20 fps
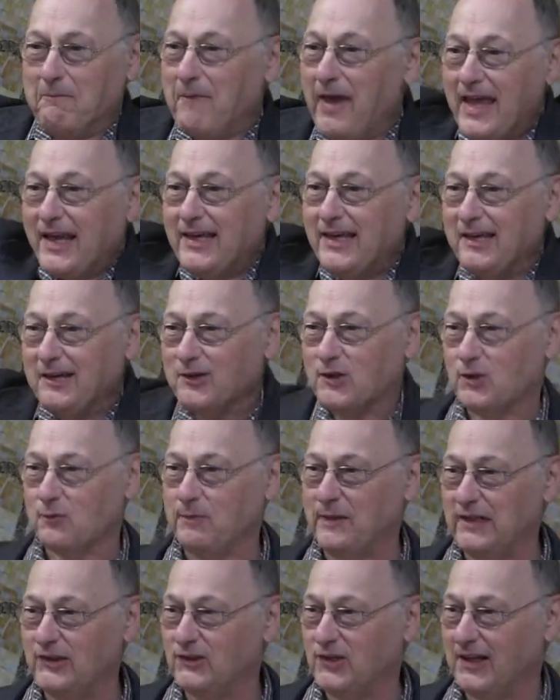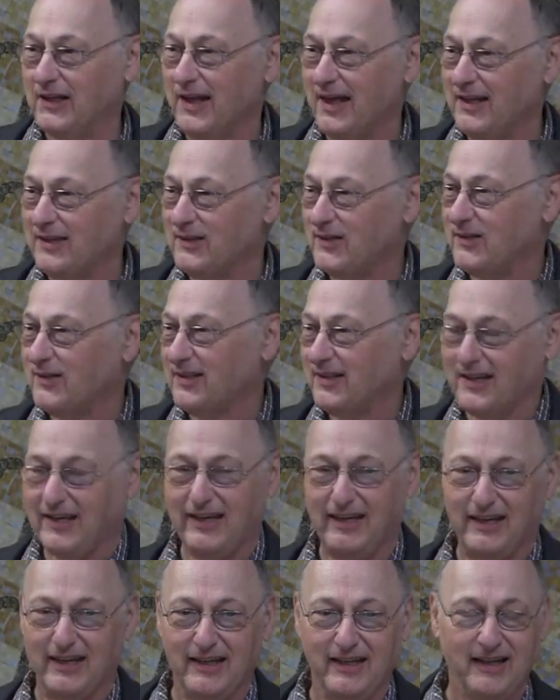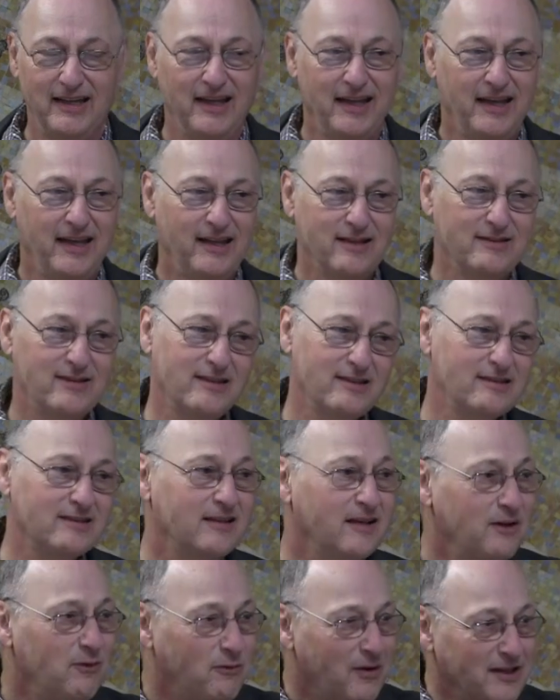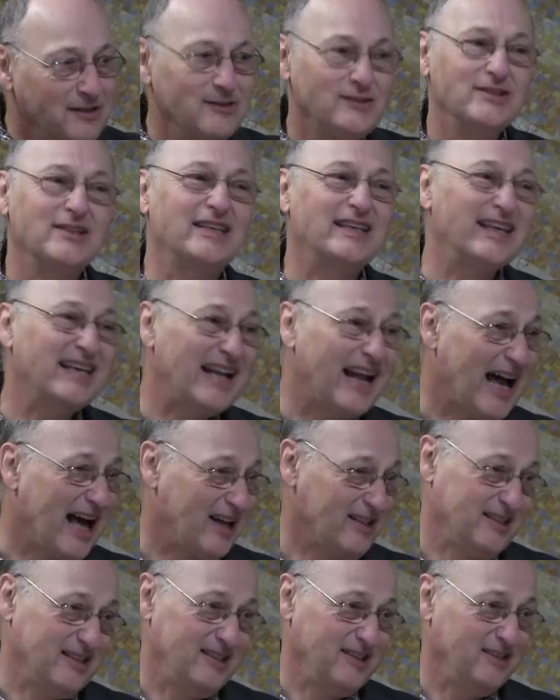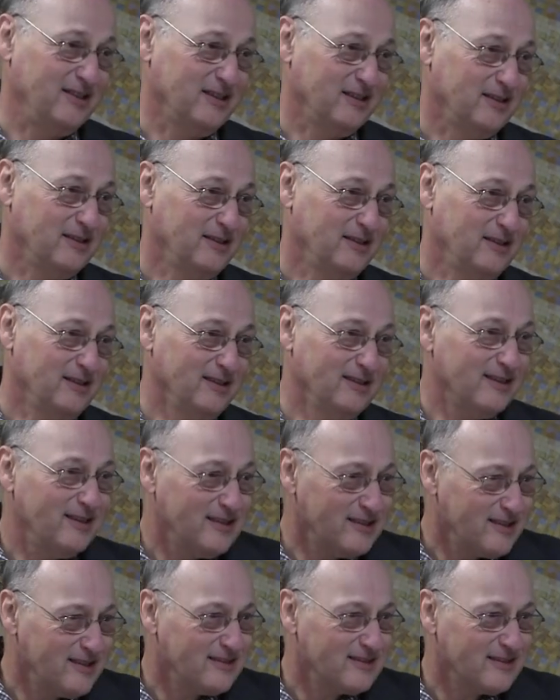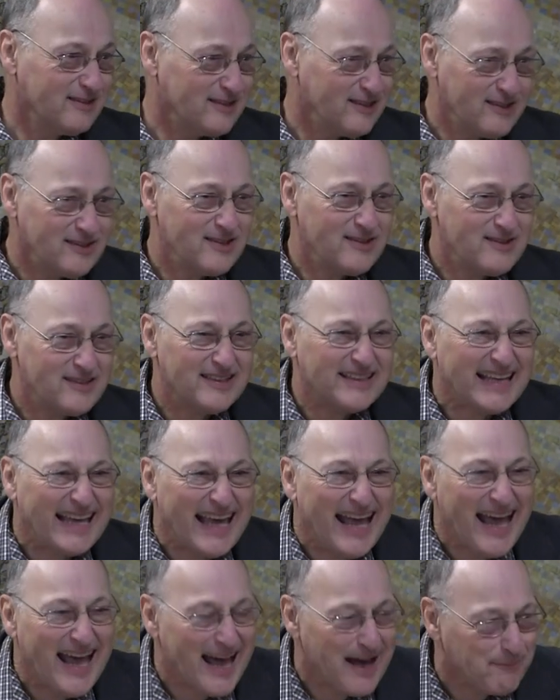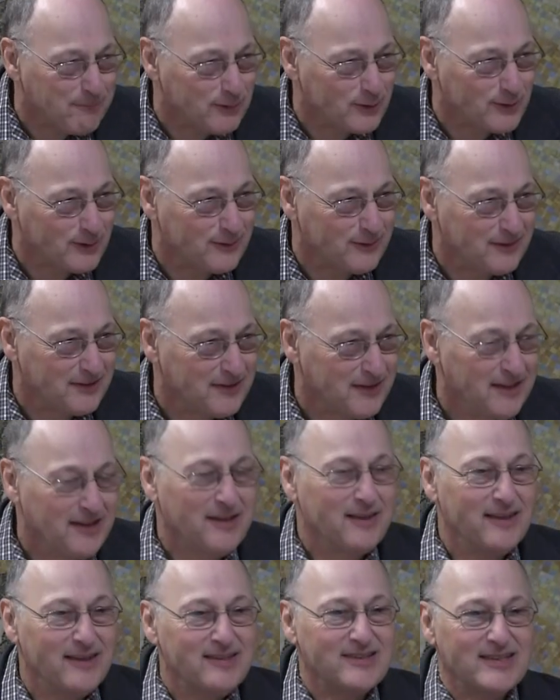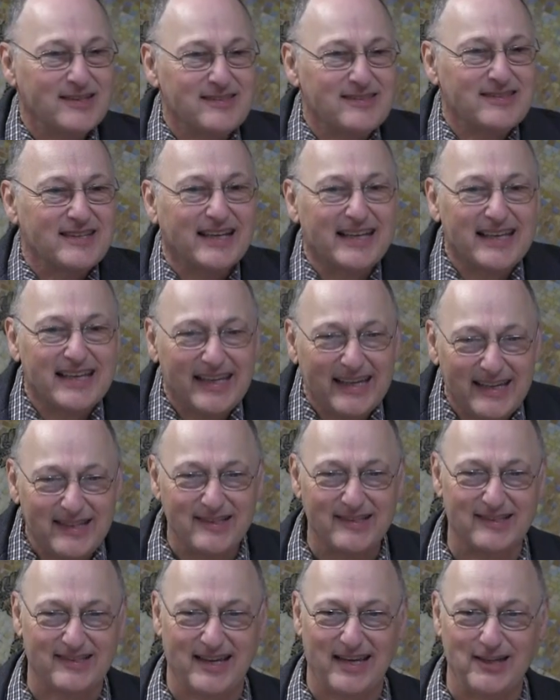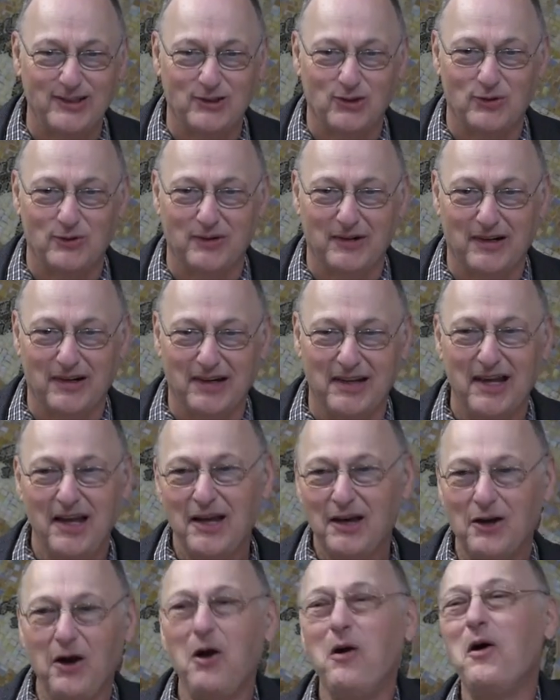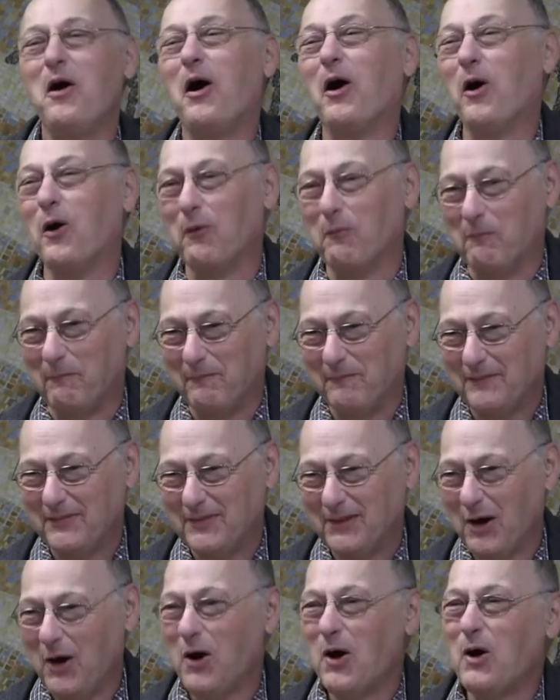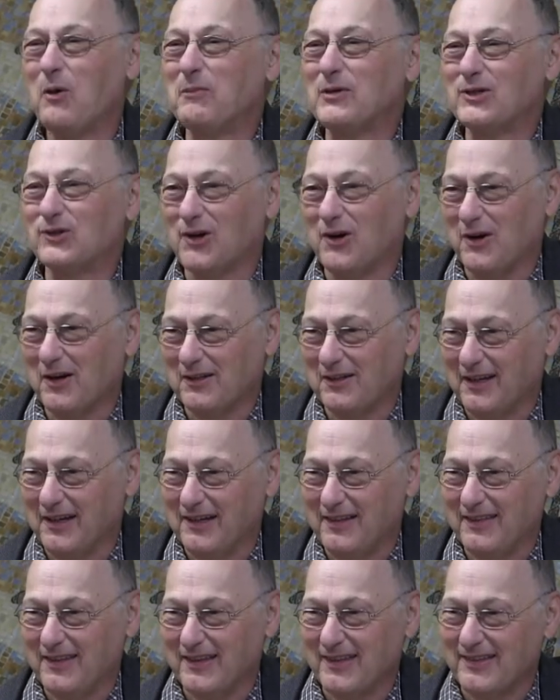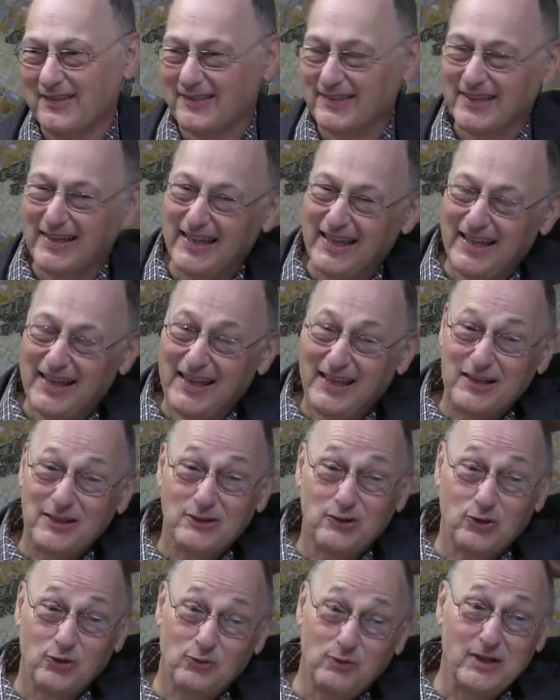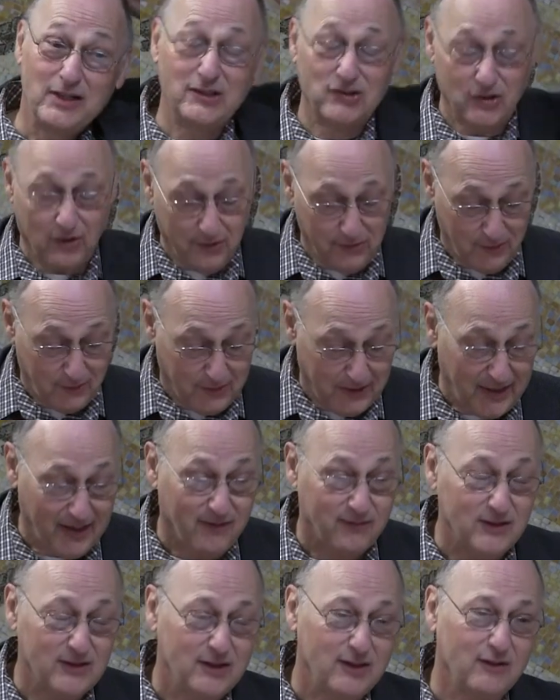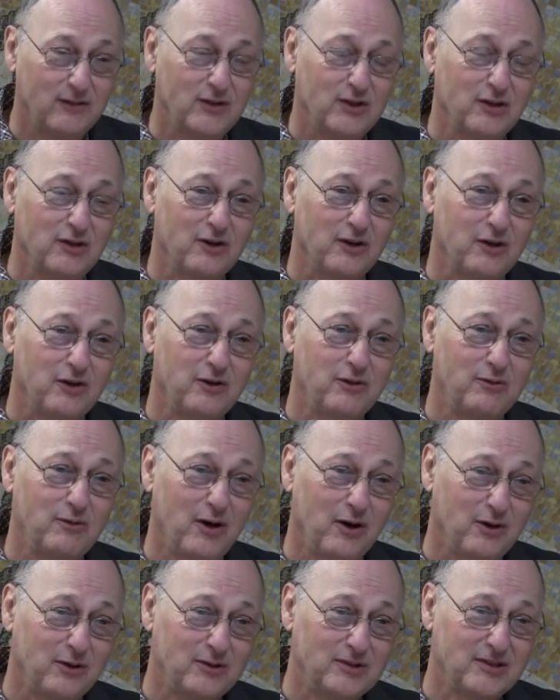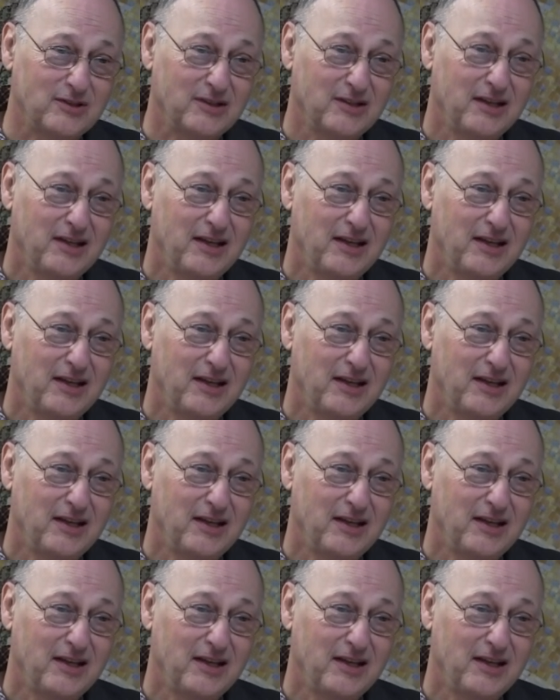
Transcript: making a speech against the king, and says, why don't you get out of here? This is, this is the capital. This is the king's sanctuary. Go home. Go home and talk like this. To which, although I haven't given you the quote,